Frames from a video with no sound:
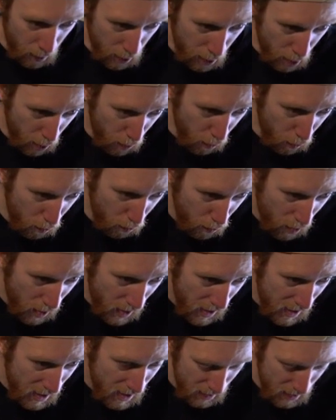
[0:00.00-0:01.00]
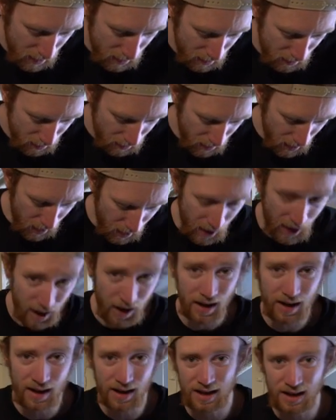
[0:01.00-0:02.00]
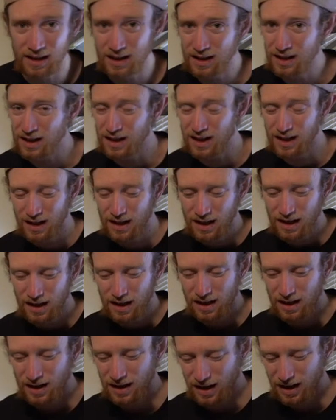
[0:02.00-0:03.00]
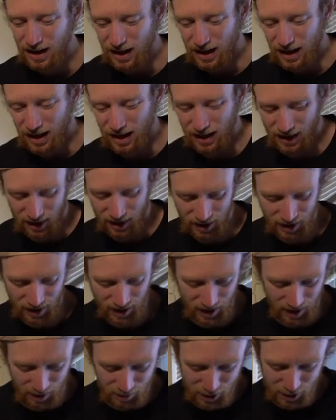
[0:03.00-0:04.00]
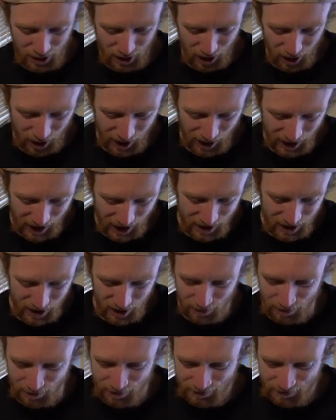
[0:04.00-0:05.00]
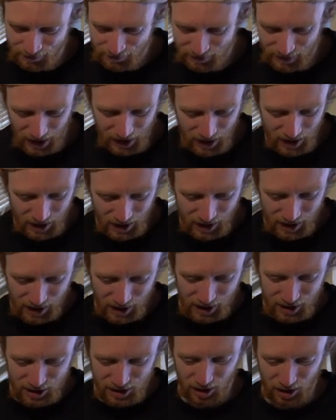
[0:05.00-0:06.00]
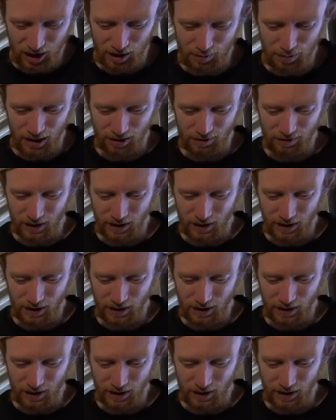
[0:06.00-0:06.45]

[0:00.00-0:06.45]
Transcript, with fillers: You go right there. Ah, I'm sorry, Gentem. Sorry, big